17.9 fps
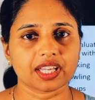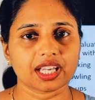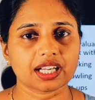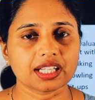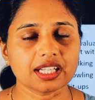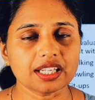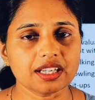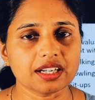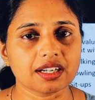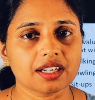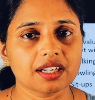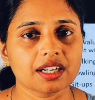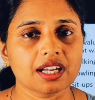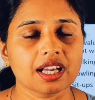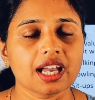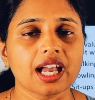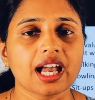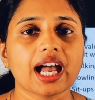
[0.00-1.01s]
Clear?
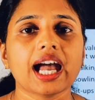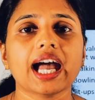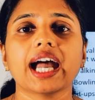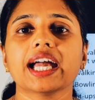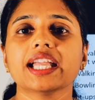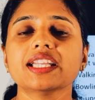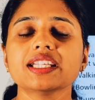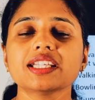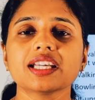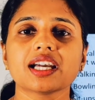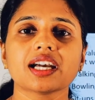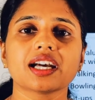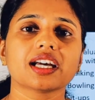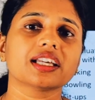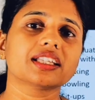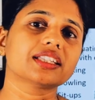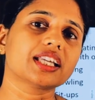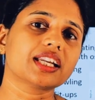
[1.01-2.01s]
And
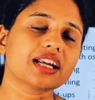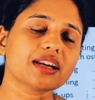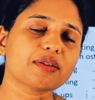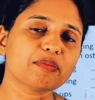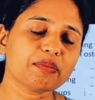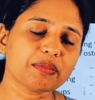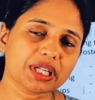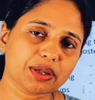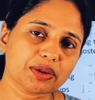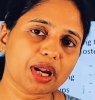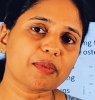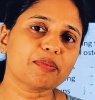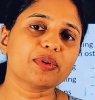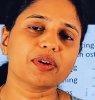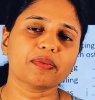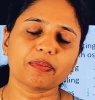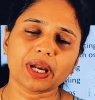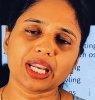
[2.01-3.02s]
there
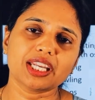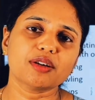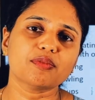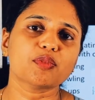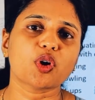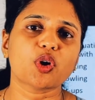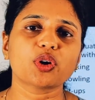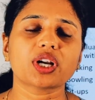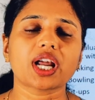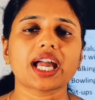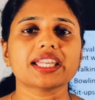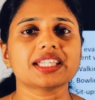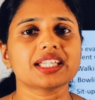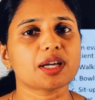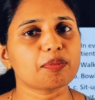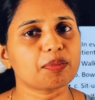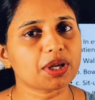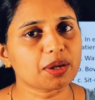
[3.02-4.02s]
are many more
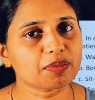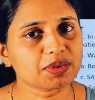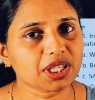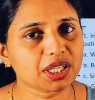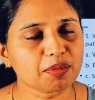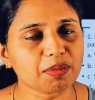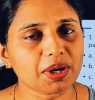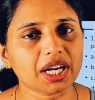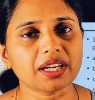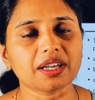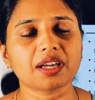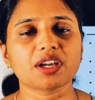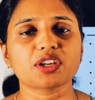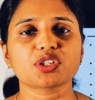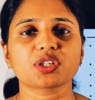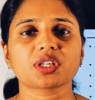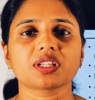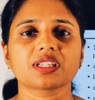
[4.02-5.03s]
anti-epileptic
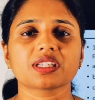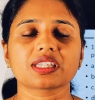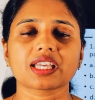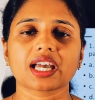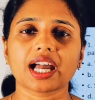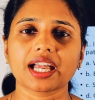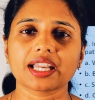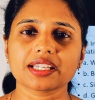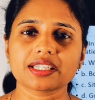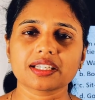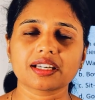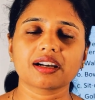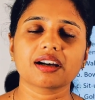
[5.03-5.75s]
medications, and